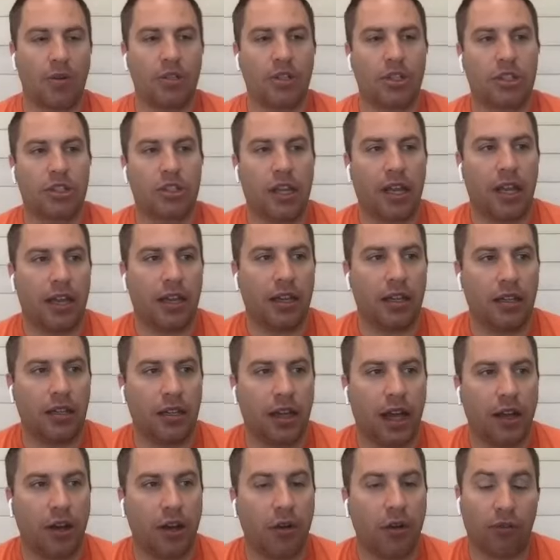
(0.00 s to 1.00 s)
just add,
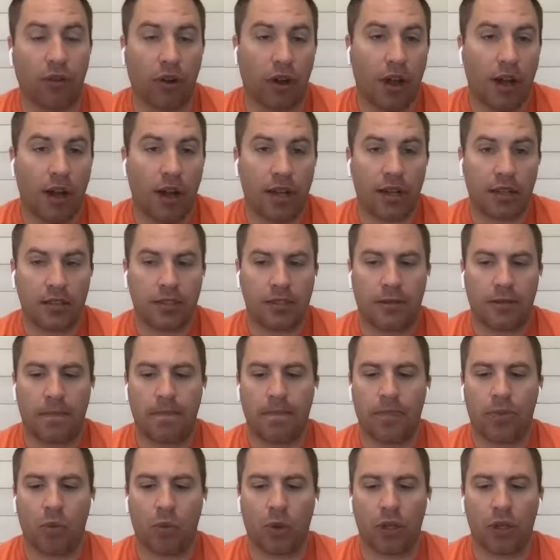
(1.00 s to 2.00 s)
I know for us,
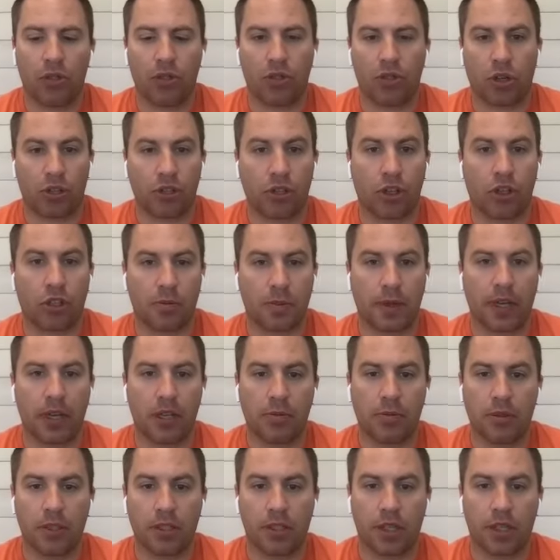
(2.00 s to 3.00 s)
we use our church
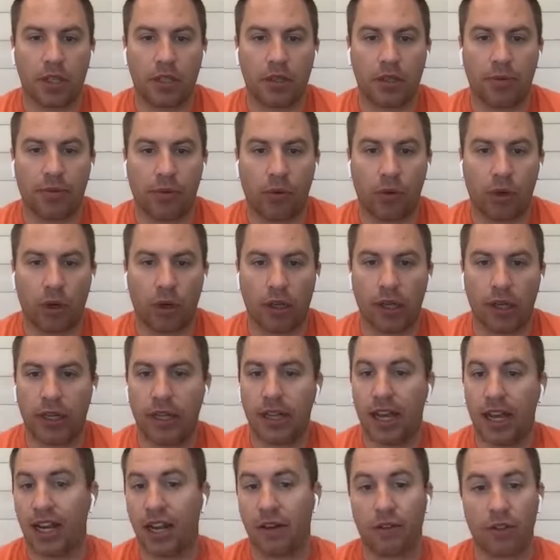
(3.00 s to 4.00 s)
management system for it, and
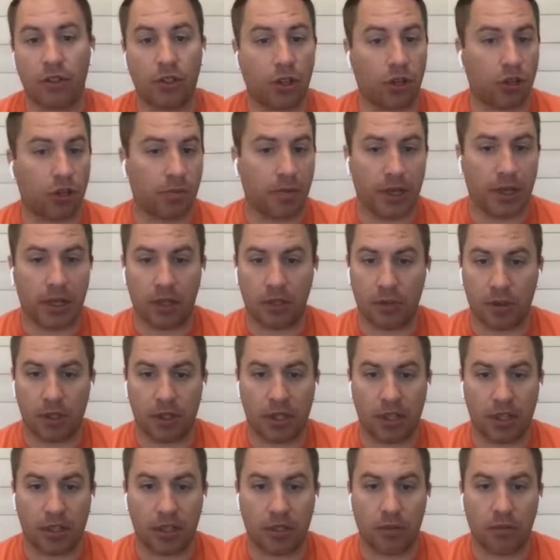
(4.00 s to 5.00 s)
not every church management
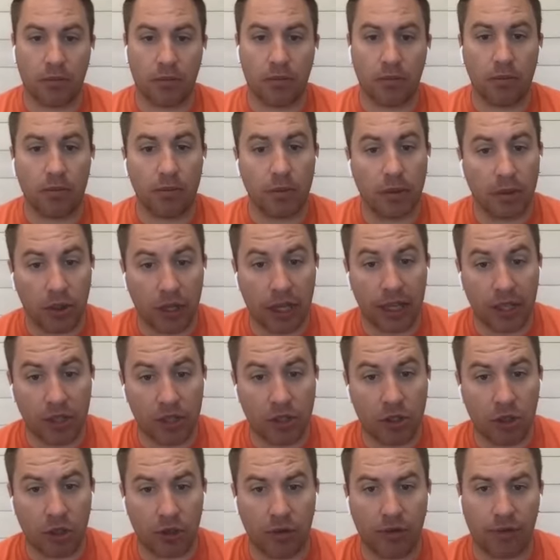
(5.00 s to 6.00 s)
system is
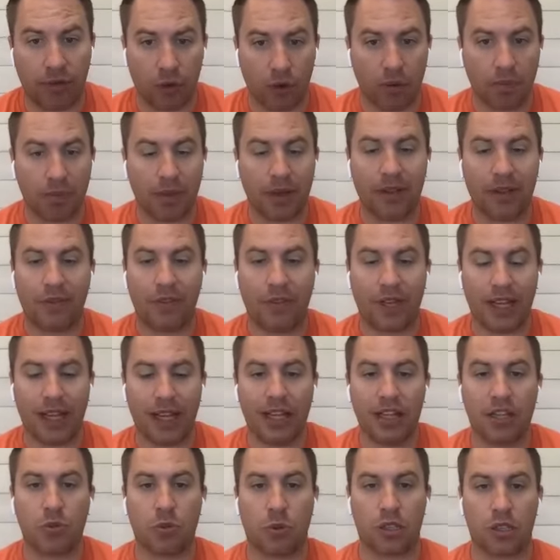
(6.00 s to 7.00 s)
good for it. But if it
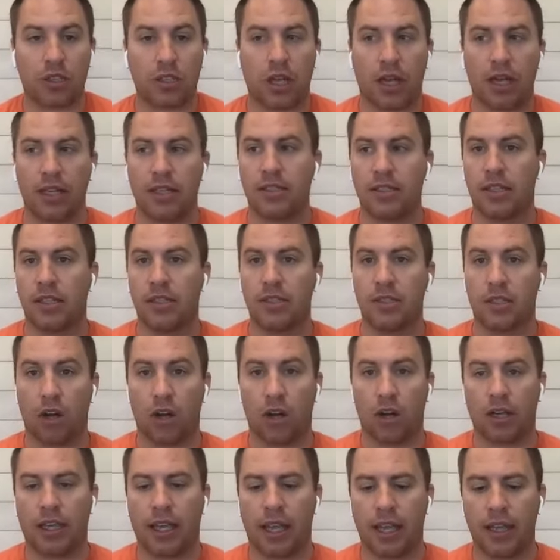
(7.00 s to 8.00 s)
is, what's nice is, in our
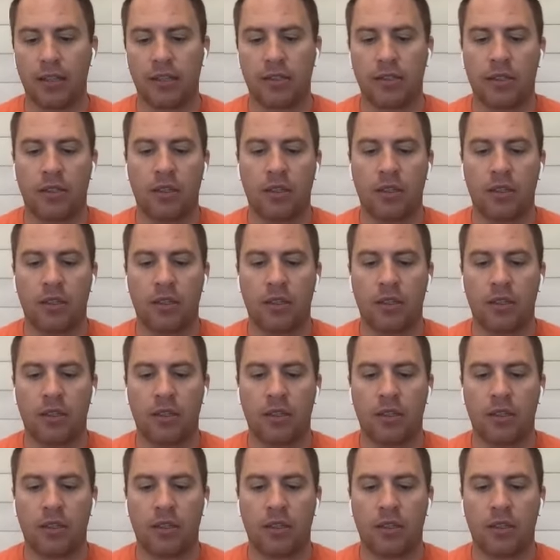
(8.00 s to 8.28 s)
case,